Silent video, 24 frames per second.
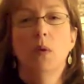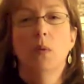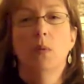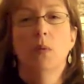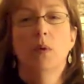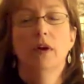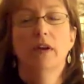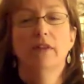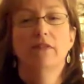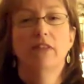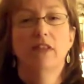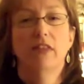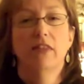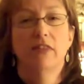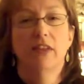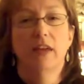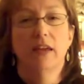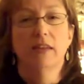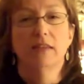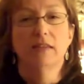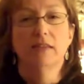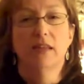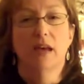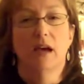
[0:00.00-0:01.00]
one of the
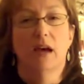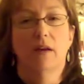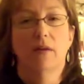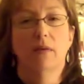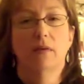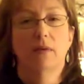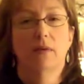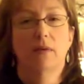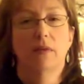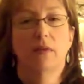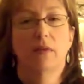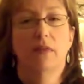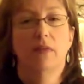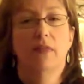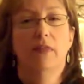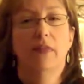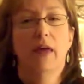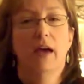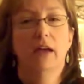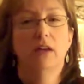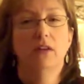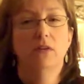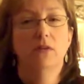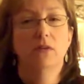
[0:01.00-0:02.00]
things that
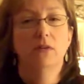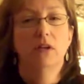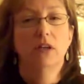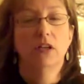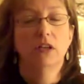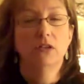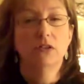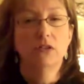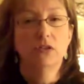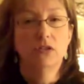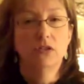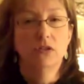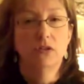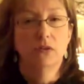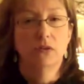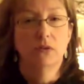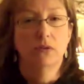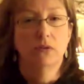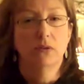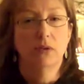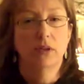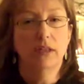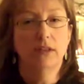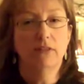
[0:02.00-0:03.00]
you can
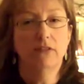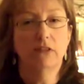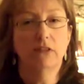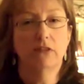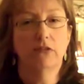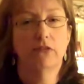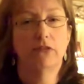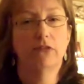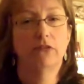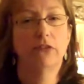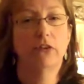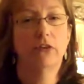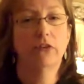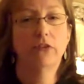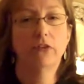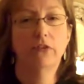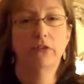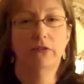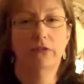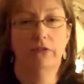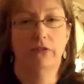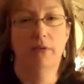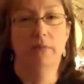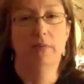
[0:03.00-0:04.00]
do even
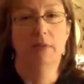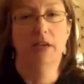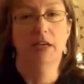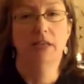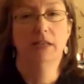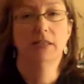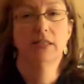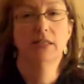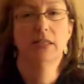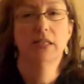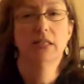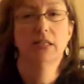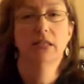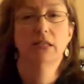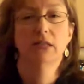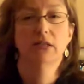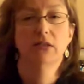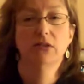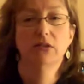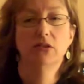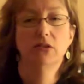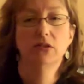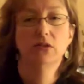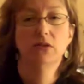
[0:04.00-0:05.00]
further from this
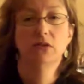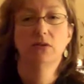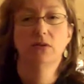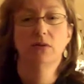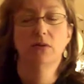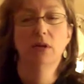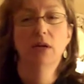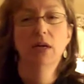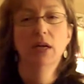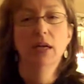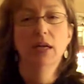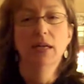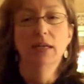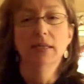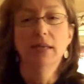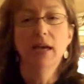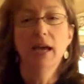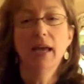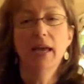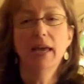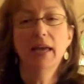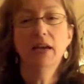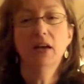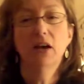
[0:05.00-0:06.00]
is to
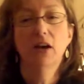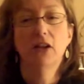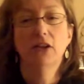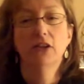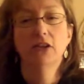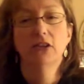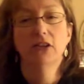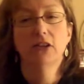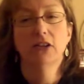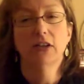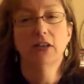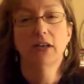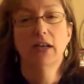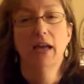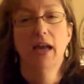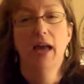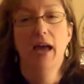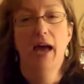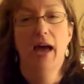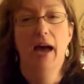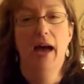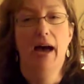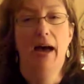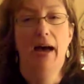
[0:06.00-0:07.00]
take a look
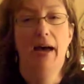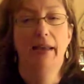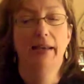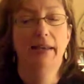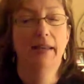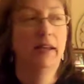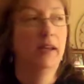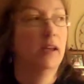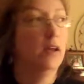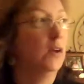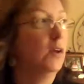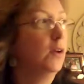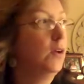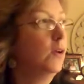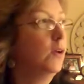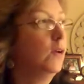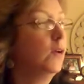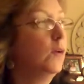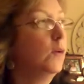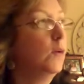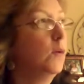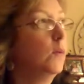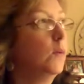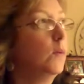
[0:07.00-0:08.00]
at
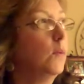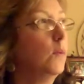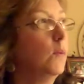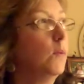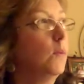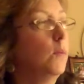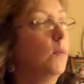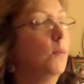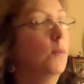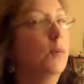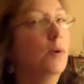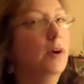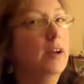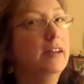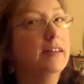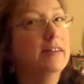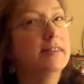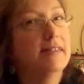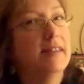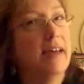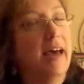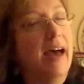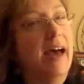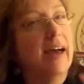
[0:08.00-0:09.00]
what
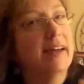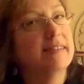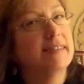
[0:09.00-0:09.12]
is the